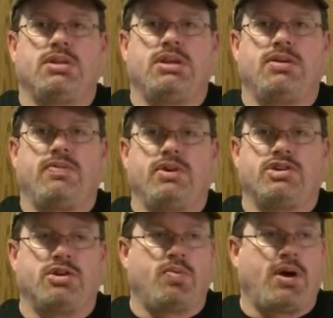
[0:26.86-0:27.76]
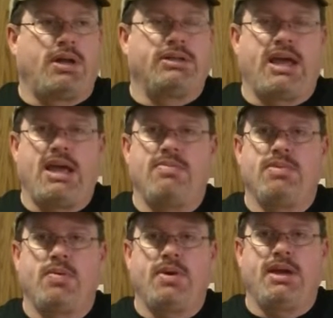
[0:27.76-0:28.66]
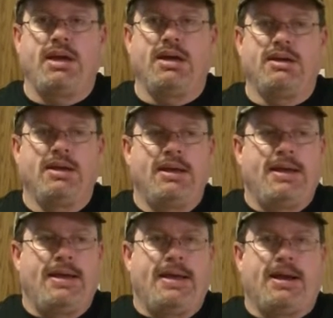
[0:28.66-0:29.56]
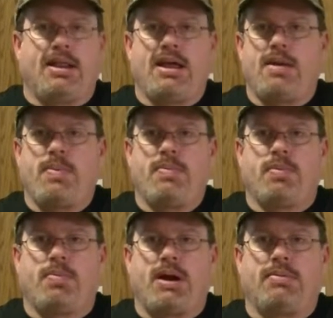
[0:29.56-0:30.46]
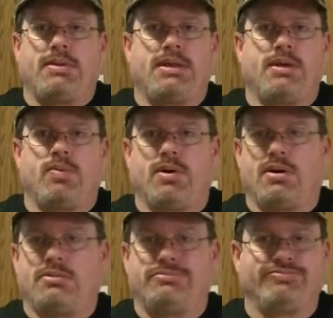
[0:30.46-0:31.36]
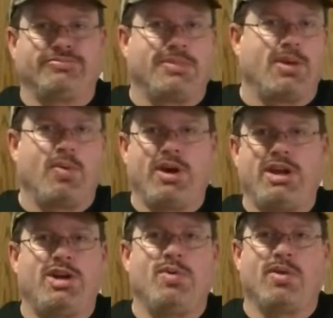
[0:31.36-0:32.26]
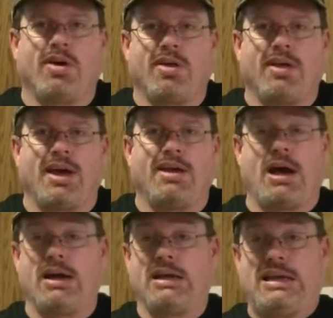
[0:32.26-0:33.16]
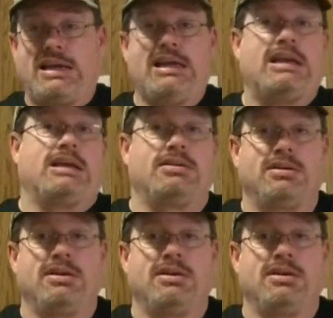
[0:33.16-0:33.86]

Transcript: with the fish and wild game that we get. And a lot of people probably think, well, what do you do with all that? I eat it.